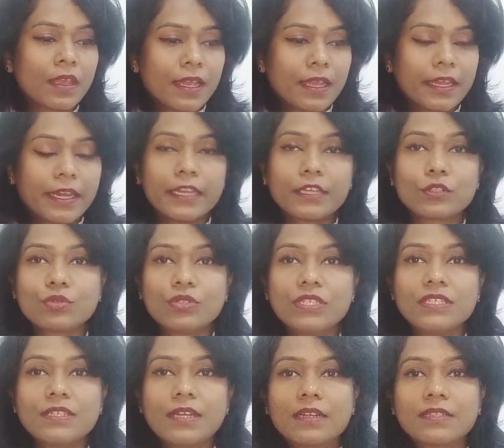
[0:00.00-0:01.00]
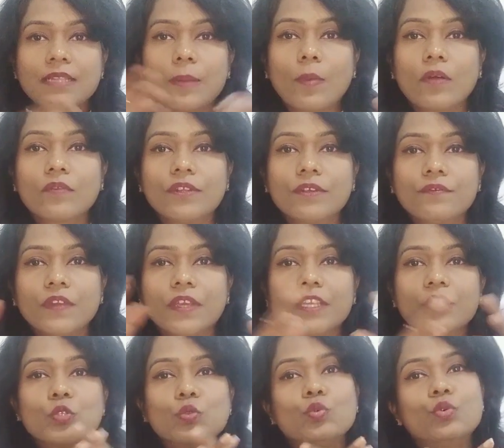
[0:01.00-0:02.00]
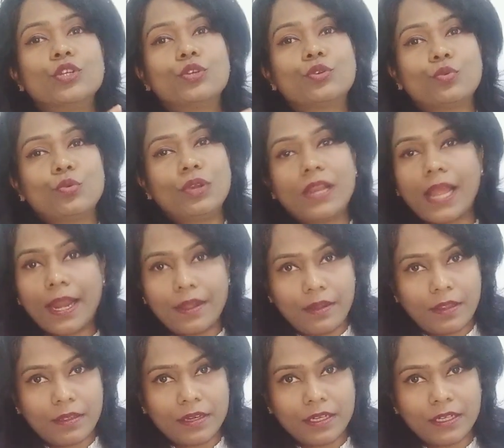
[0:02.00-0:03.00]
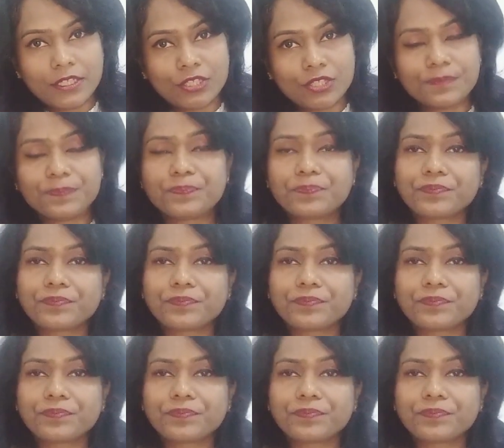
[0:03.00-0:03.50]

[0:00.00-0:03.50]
Correct? So these are some of the ways to control land degradation.